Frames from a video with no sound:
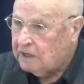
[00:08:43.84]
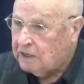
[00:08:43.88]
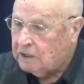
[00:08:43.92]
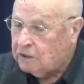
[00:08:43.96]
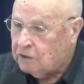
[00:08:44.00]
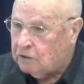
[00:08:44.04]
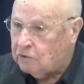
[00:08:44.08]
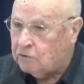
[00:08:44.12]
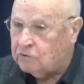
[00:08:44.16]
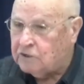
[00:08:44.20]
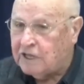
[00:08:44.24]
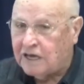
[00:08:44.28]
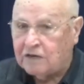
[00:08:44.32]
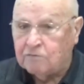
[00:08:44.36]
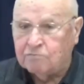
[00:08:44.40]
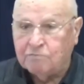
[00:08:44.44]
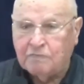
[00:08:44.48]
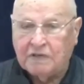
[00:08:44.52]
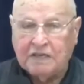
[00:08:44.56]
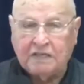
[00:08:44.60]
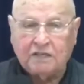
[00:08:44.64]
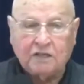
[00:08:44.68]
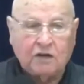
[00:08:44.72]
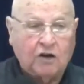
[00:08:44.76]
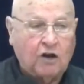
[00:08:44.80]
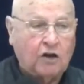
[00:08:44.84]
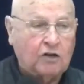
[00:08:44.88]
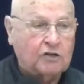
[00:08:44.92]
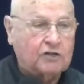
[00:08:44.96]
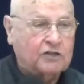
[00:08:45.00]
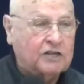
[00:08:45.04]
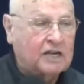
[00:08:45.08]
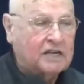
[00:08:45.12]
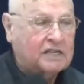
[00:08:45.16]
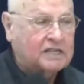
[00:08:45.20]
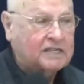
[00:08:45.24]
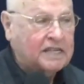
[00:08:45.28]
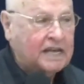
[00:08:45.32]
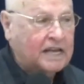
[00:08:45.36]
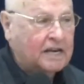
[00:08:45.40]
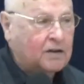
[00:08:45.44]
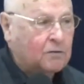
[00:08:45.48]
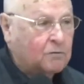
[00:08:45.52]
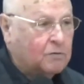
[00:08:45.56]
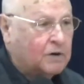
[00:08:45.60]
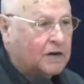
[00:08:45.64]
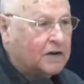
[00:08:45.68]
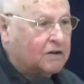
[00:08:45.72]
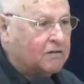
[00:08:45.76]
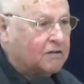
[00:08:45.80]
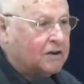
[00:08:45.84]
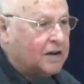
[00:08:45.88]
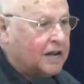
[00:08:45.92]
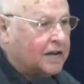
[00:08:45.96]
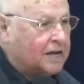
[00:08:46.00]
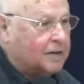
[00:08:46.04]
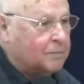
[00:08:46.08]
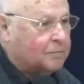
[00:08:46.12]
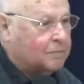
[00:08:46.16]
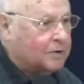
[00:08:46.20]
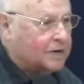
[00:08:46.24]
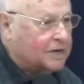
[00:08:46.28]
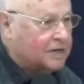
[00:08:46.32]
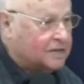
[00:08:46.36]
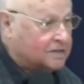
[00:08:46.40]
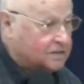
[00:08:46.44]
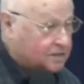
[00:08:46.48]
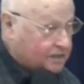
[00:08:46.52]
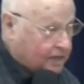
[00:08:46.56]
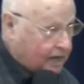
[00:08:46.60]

You don't meet God just anywhere in any place.